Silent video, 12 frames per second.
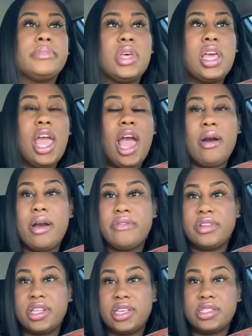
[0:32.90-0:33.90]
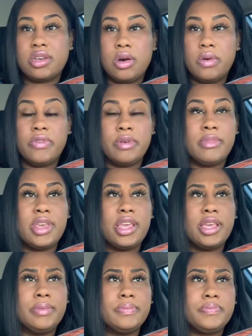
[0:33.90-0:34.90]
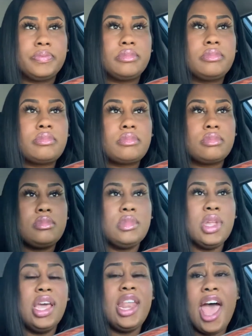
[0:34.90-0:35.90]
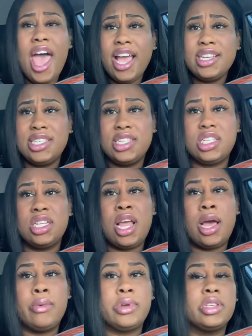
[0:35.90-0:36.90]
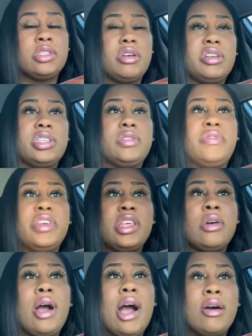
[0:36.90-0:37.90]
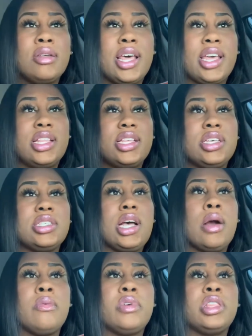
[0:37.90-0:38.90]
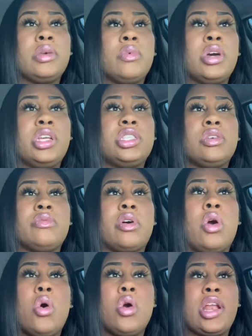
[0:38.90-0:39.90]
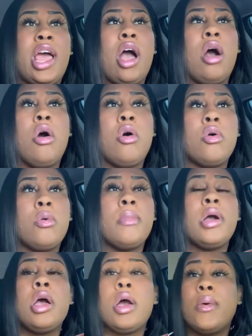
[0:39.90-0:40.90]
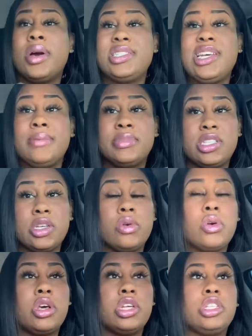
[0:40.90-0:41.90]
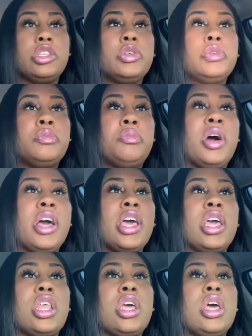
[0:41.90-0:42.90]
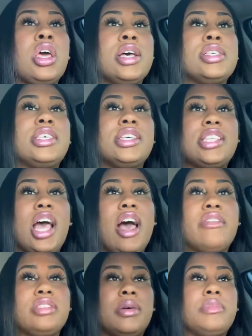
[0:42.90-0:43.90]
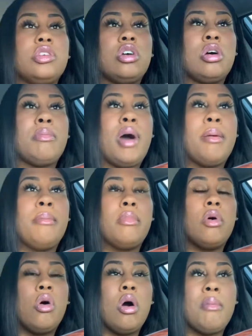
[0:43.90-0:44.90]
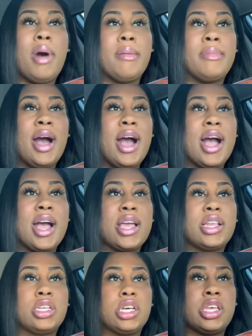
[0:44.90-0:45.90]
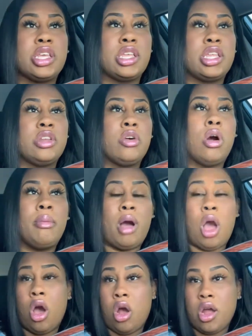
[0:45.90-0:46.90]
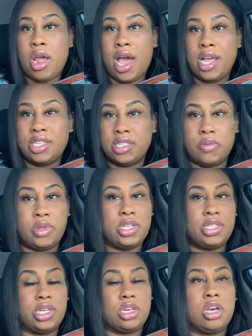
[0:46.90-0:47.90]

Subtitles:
and how everything's going for me. And I actually did not want to start this video out like this. I really wanted to record at home, which I'm still going to do, but since I have something on my mind and on my heart, I just wanted to